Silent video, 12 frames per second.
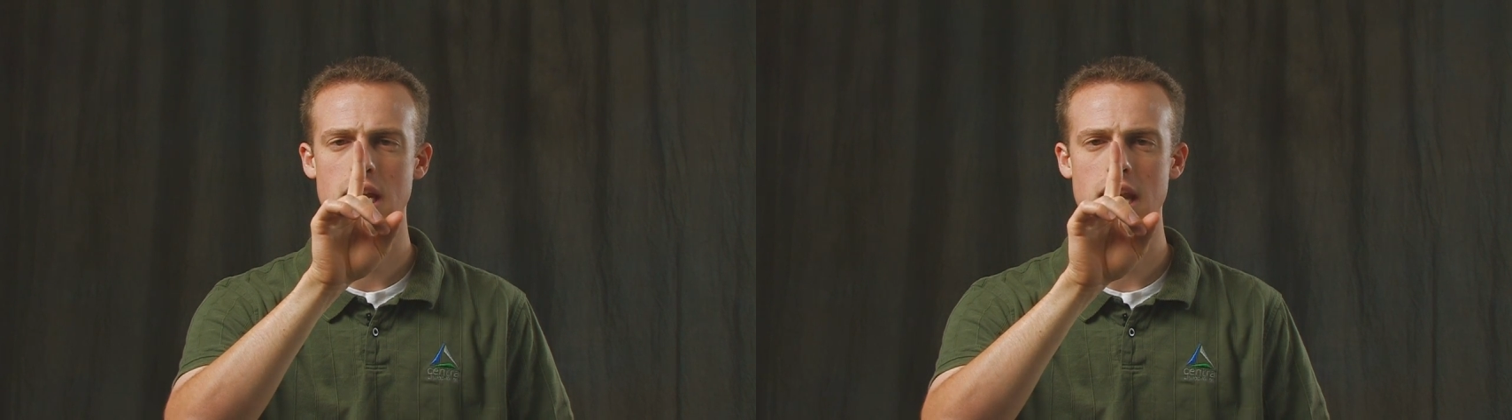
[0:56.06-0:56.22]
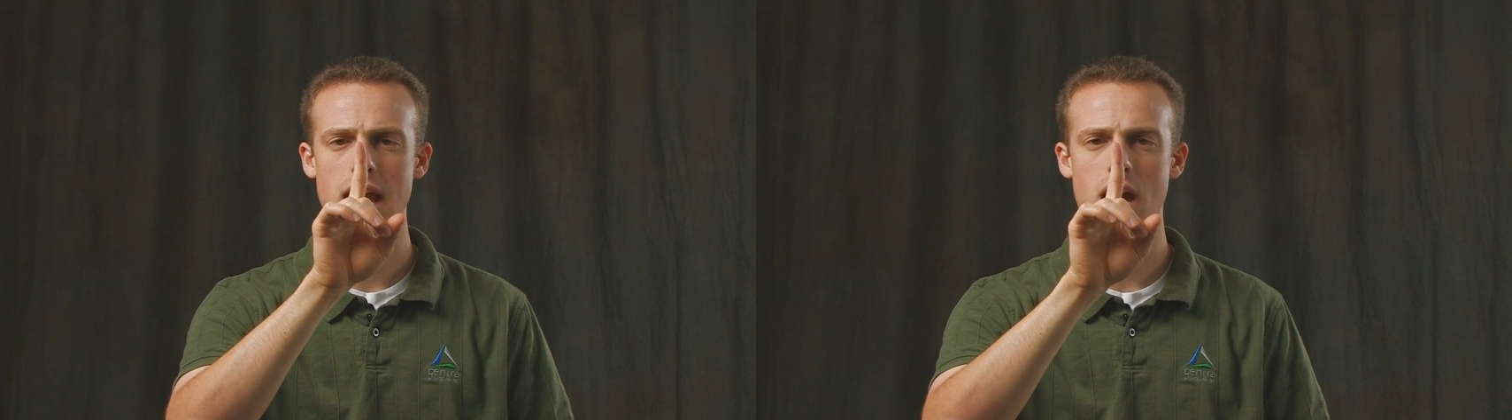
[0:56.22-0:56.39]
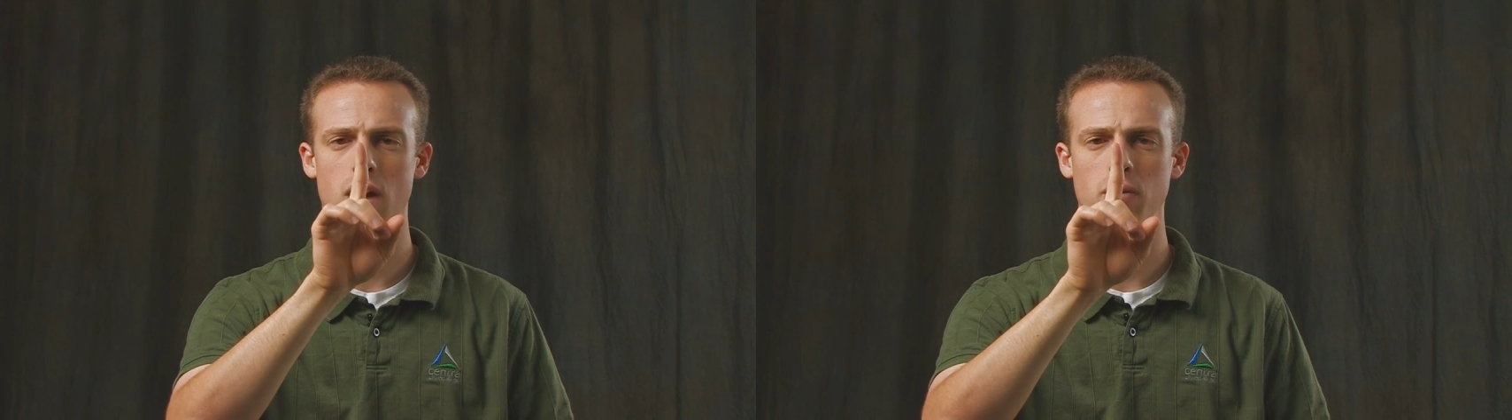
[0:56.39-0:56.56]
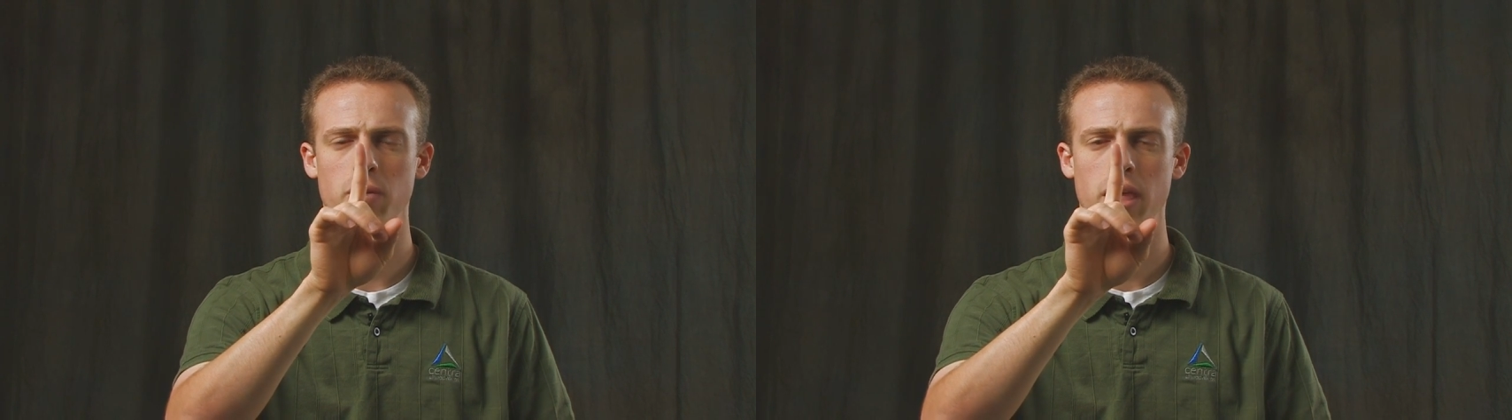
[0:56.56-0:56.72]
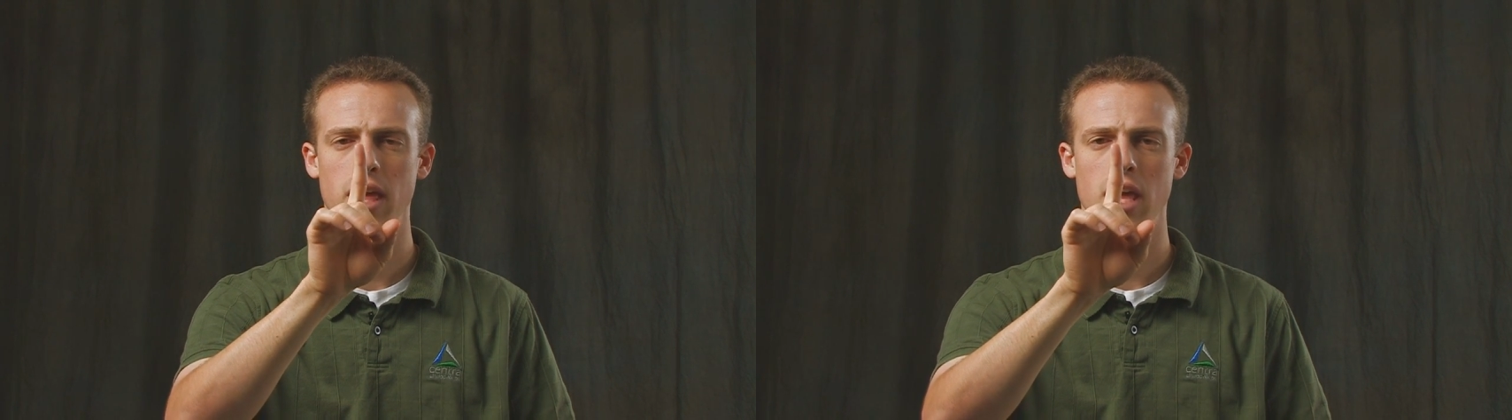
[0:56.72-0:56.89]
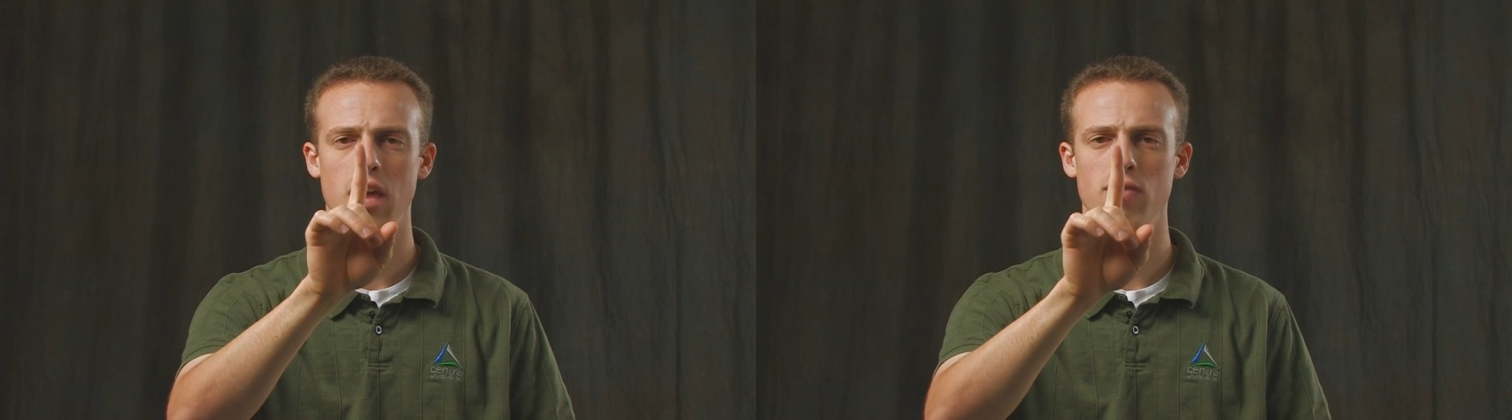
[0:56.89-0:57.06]
Now,
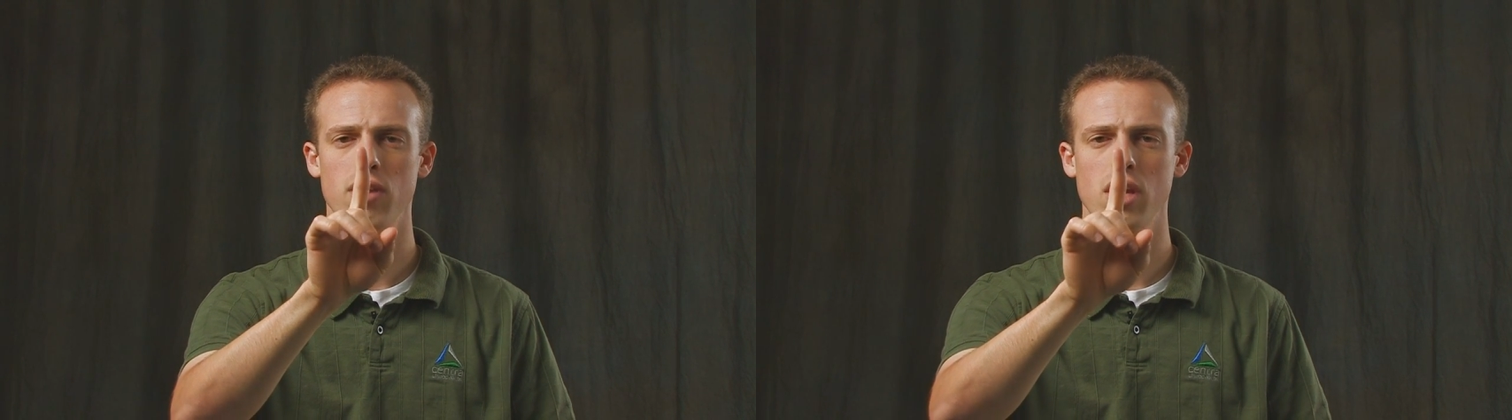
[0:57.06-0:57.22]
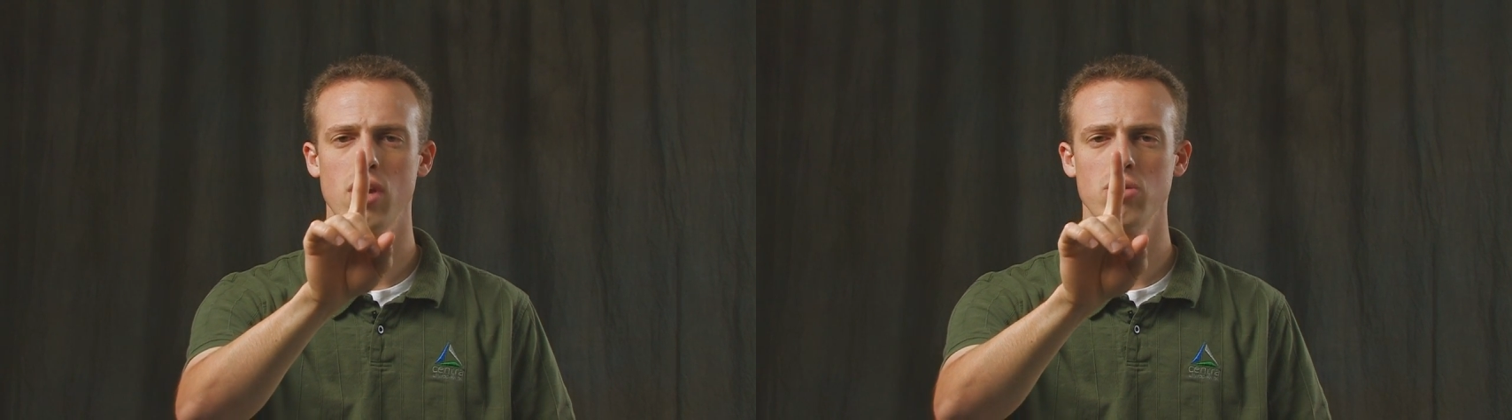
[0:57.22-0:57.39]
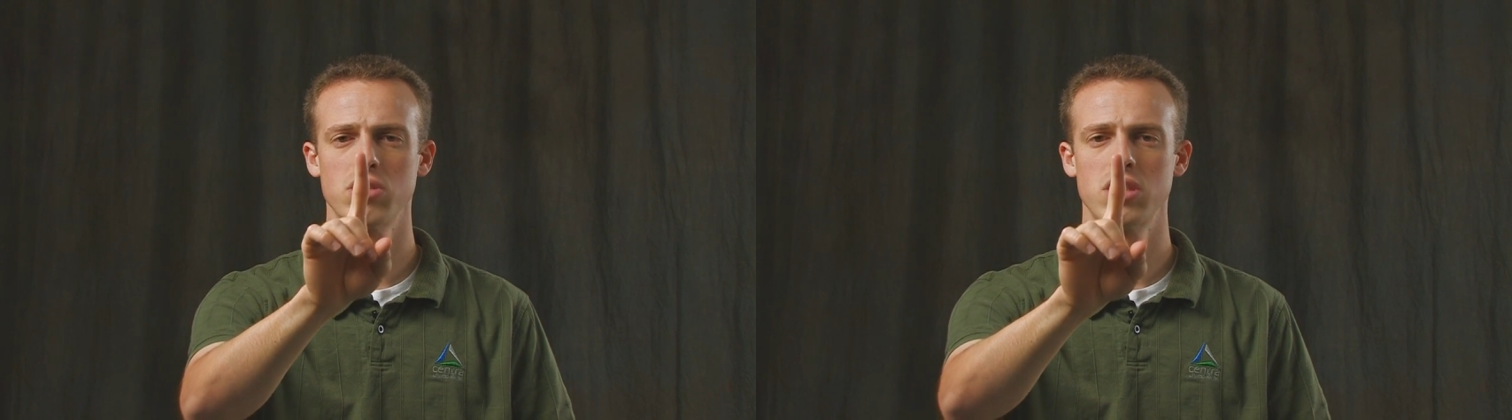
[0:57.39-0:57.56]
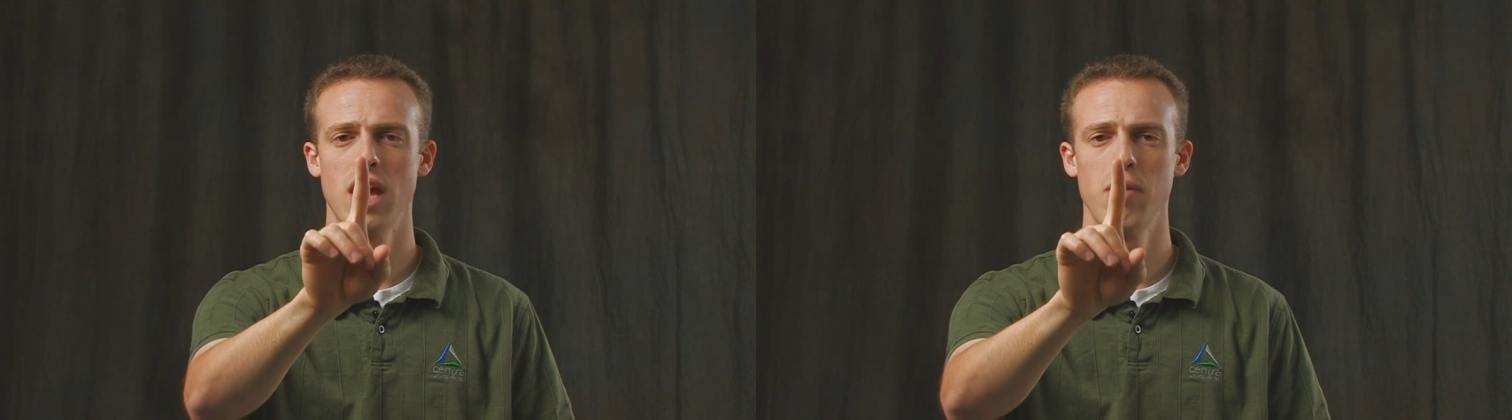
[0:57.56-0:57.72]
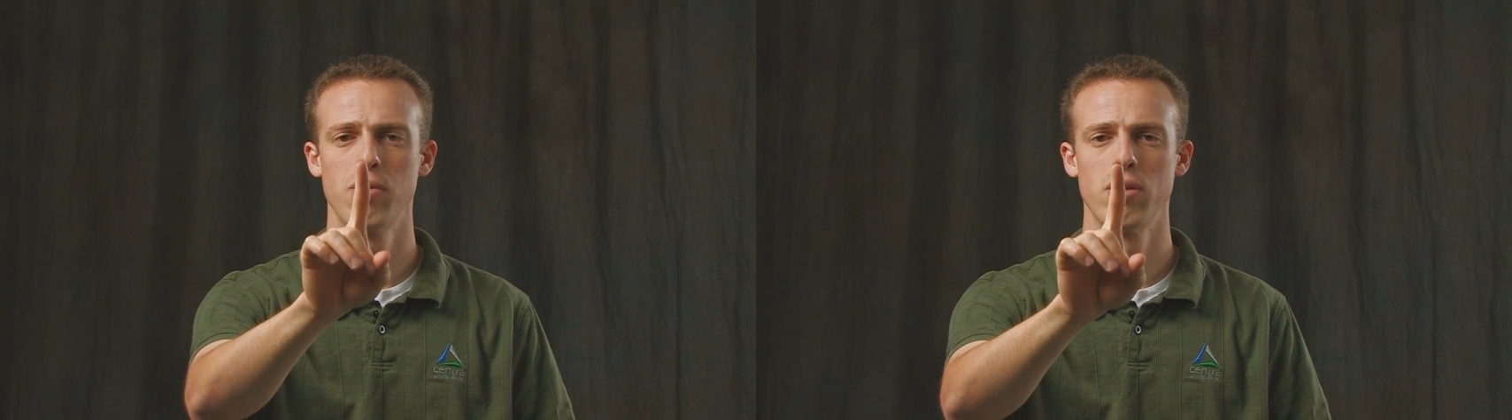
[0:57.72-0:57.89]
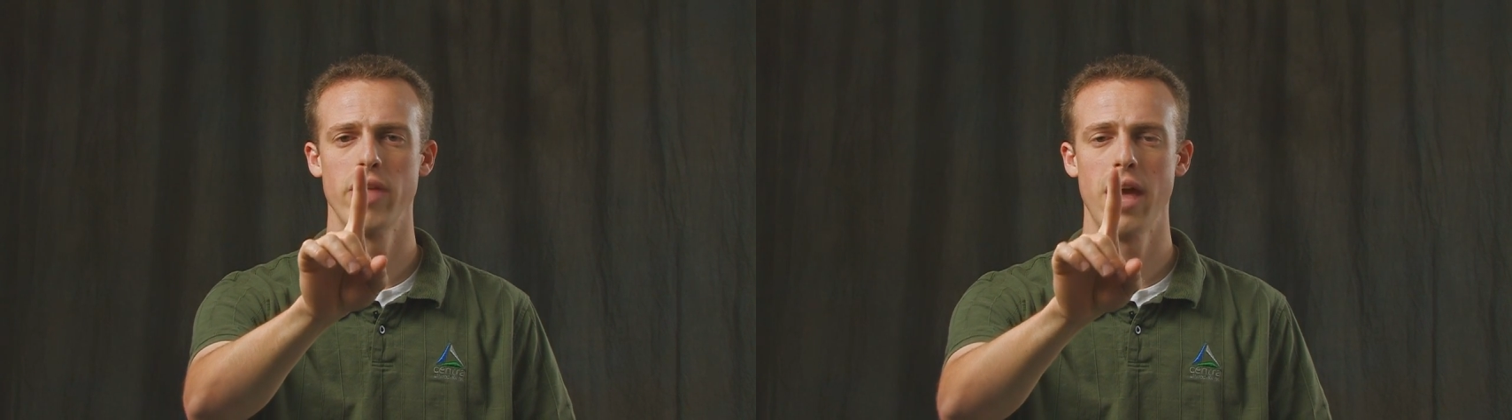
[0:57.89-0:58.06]
if it goes double,